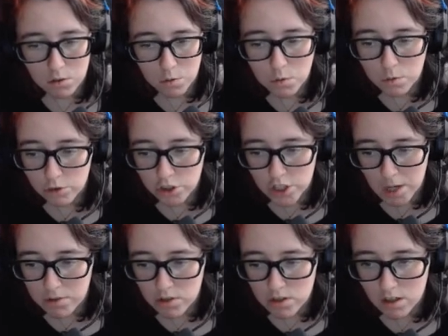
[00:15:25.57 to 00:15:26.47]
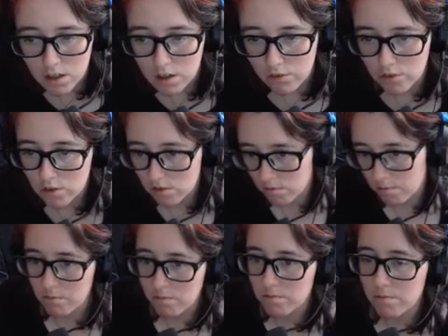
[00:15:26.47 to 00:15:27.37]
Cool. Chapter solved.
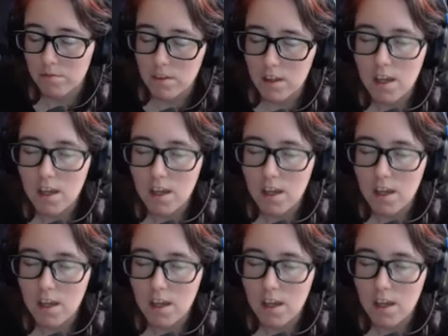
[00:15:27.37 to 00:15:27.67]
Mmm.